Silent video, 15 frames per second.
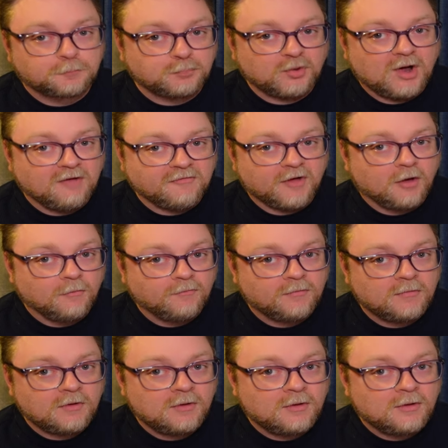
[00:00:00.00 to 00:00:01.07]
Bravo.
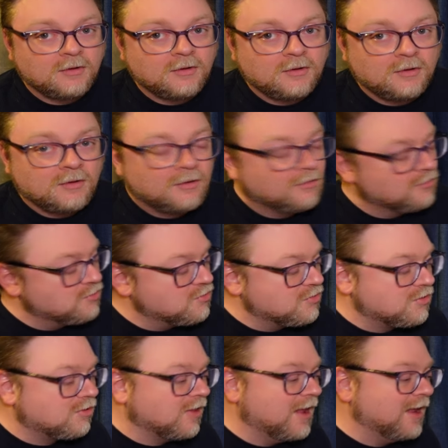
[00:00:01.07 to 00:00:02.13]

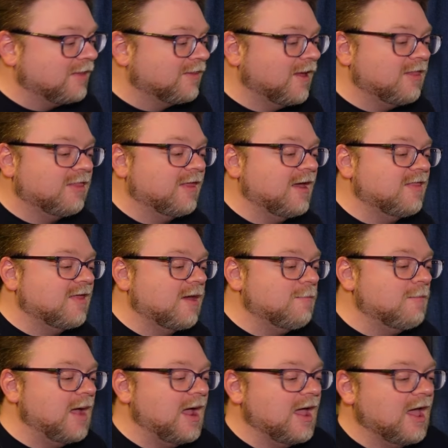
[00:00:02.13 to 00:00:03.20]
Slaying that they
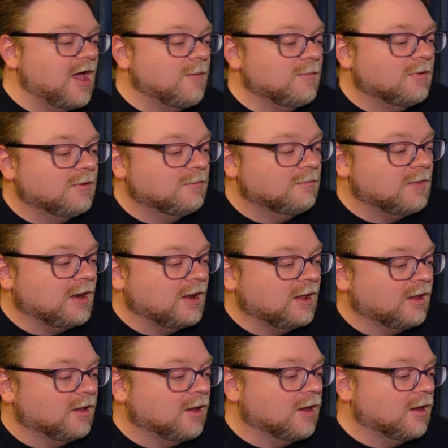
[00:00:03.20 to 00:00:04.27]
them mayhem,
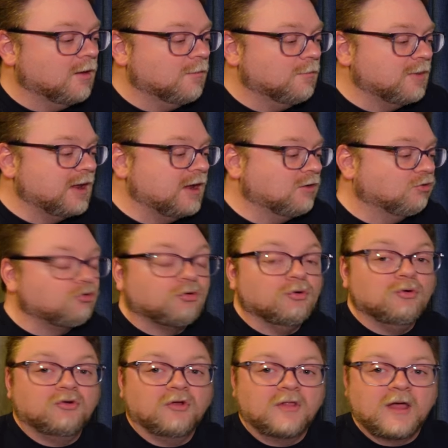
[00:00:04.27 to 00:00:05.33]
meaning being
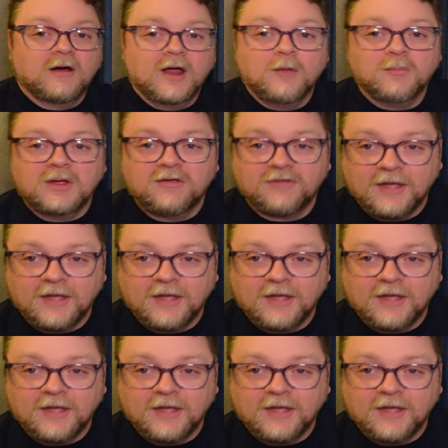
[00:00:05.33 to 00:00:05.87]
true to their NB